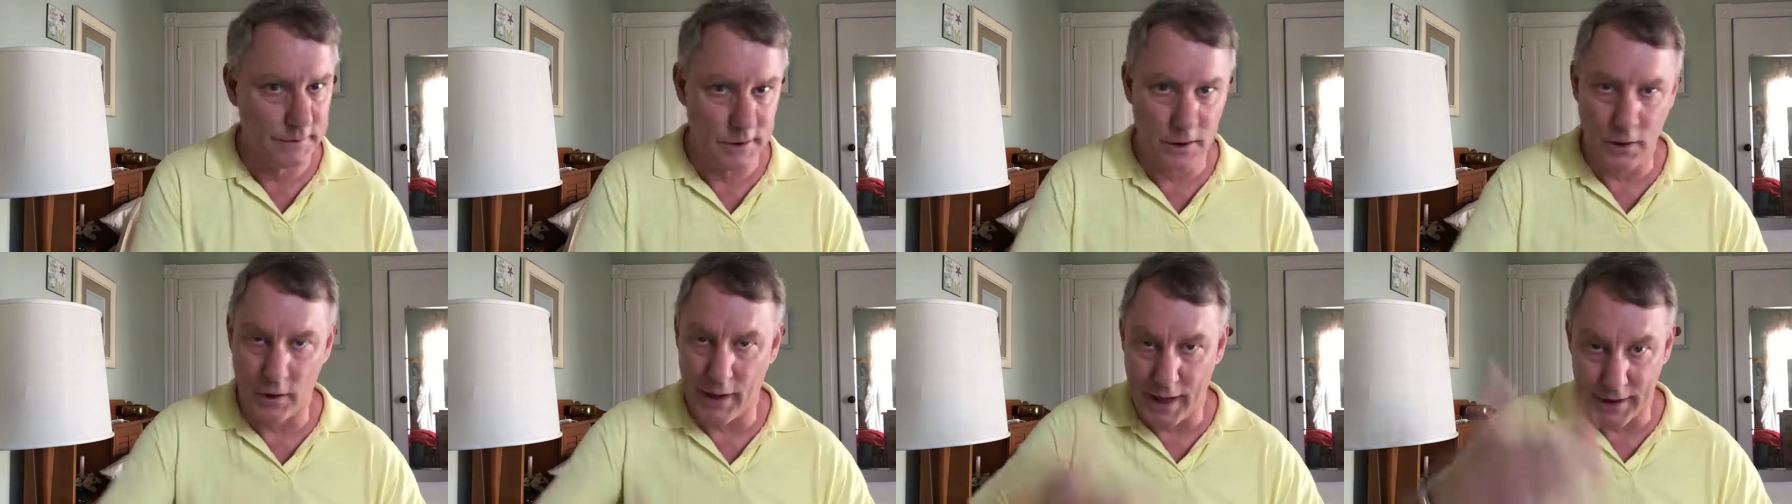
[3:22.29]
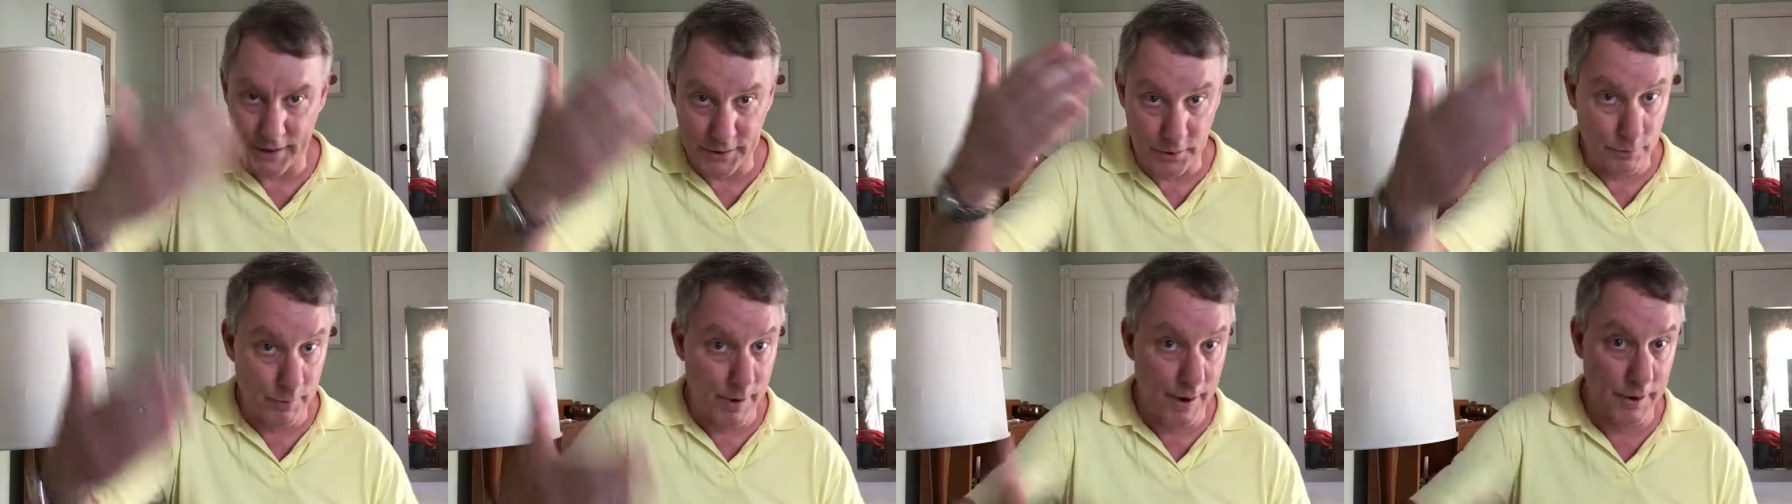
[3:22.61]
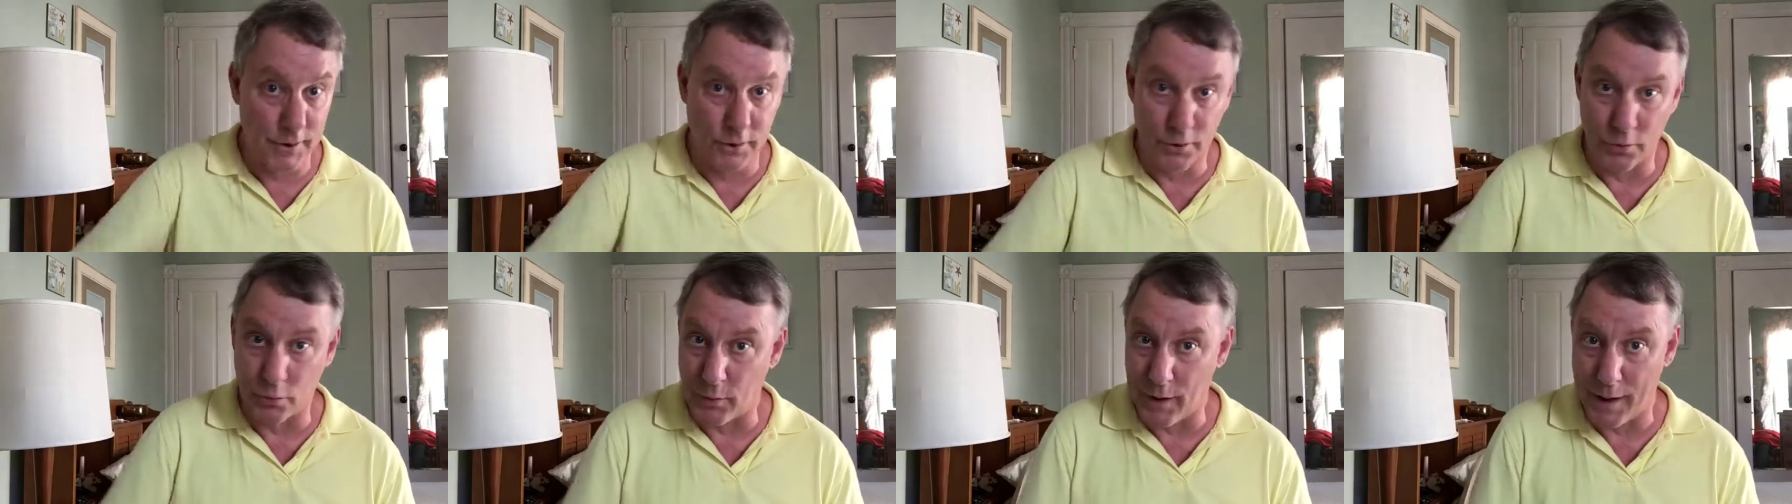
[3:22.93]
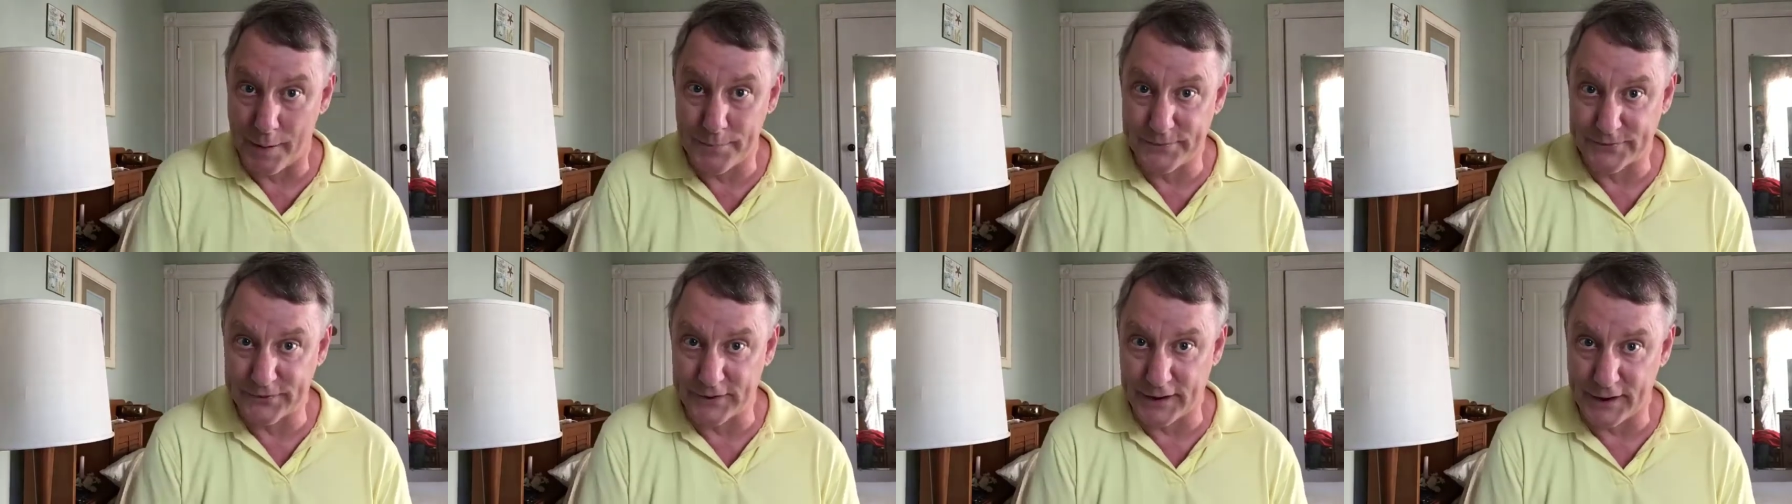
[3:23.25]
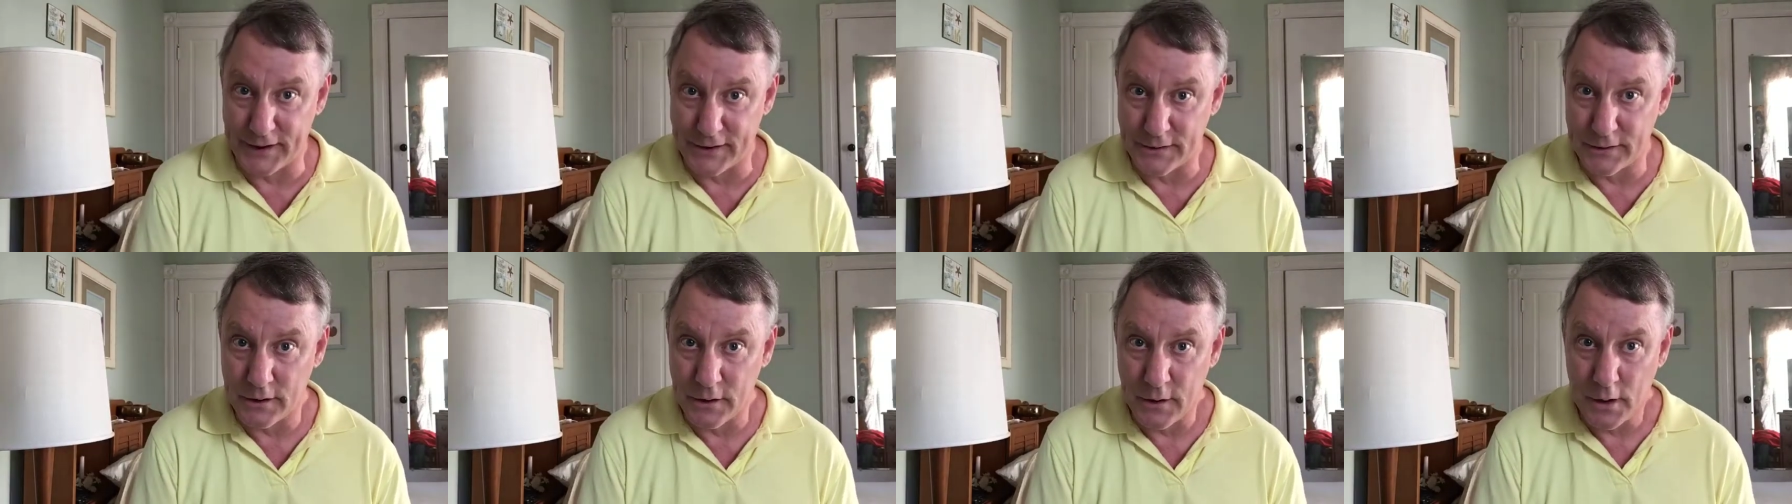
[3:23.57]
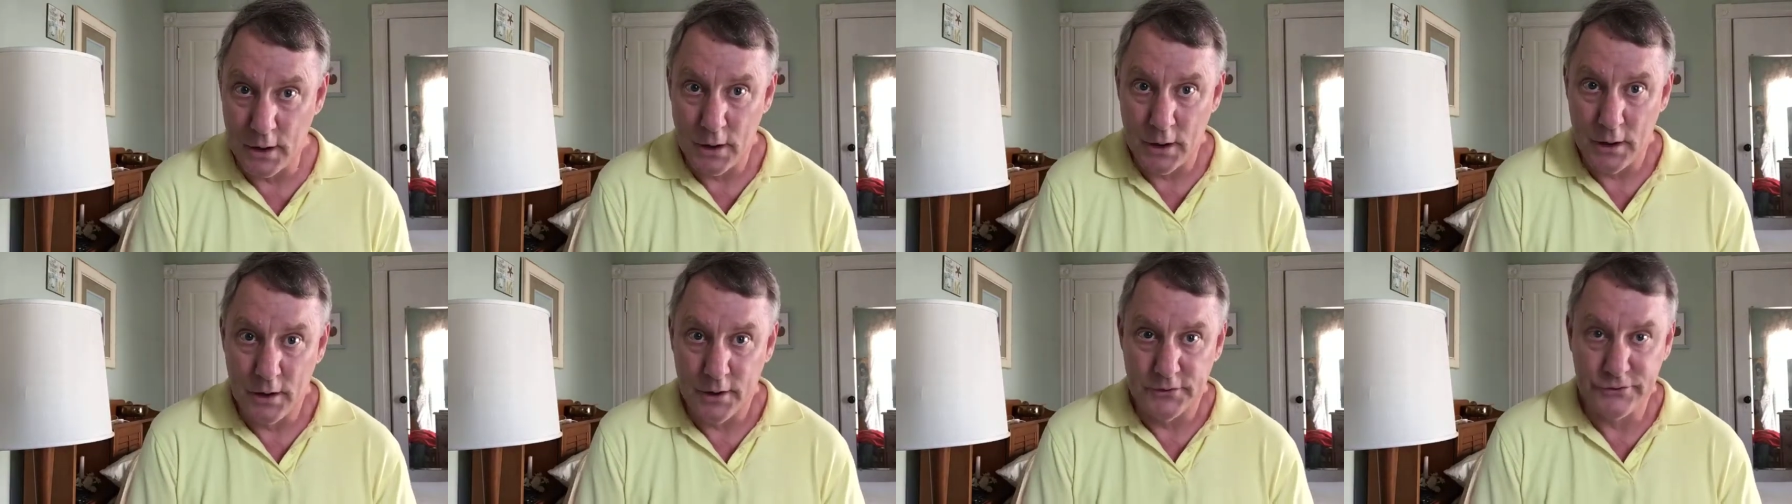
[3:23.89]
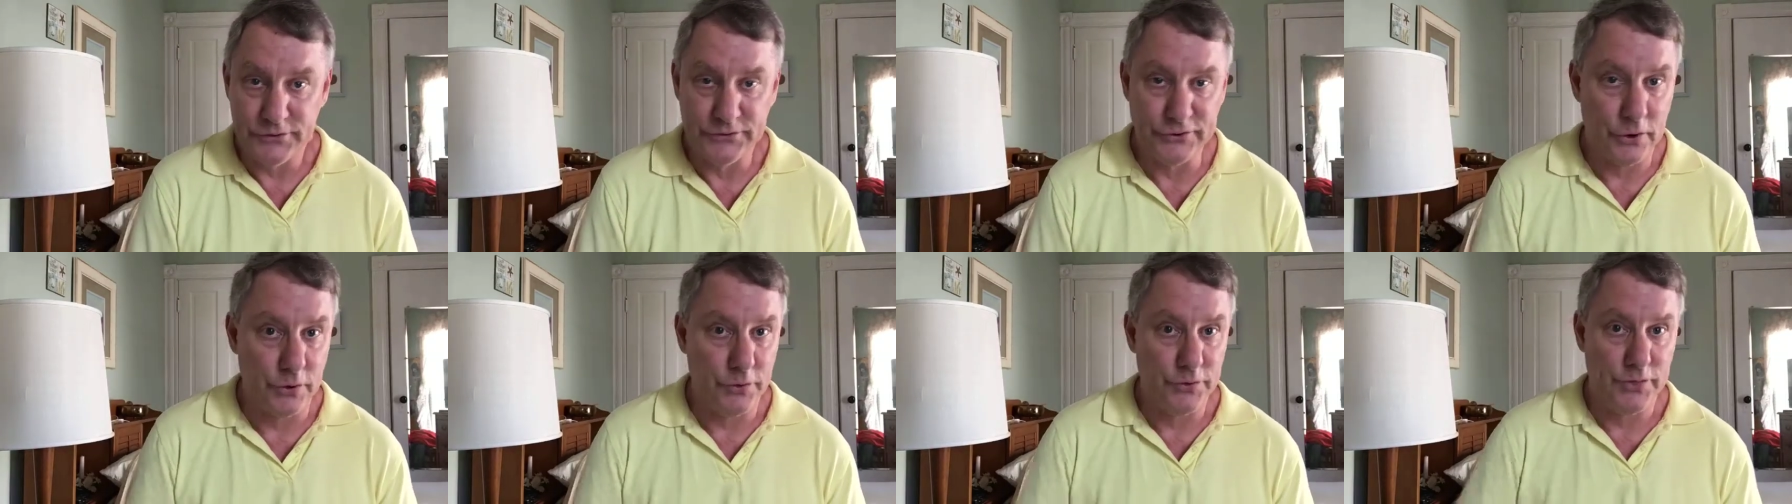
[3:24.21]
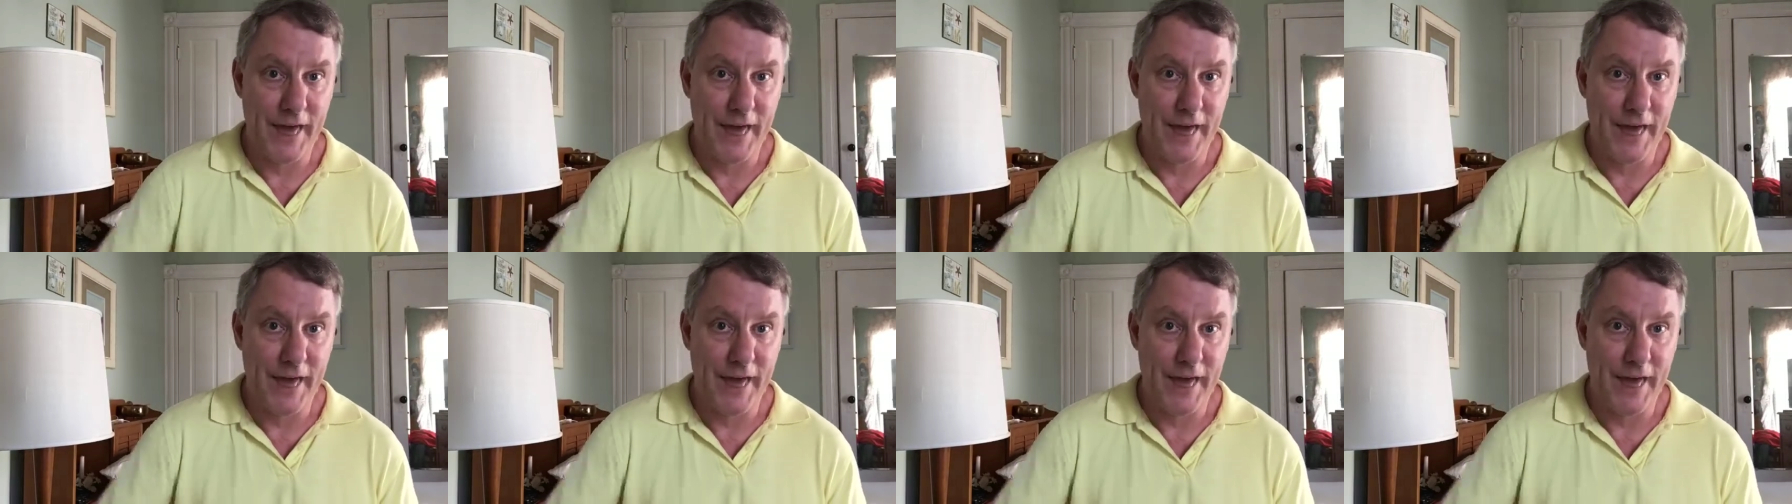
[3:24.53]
You know, how do you write your website, so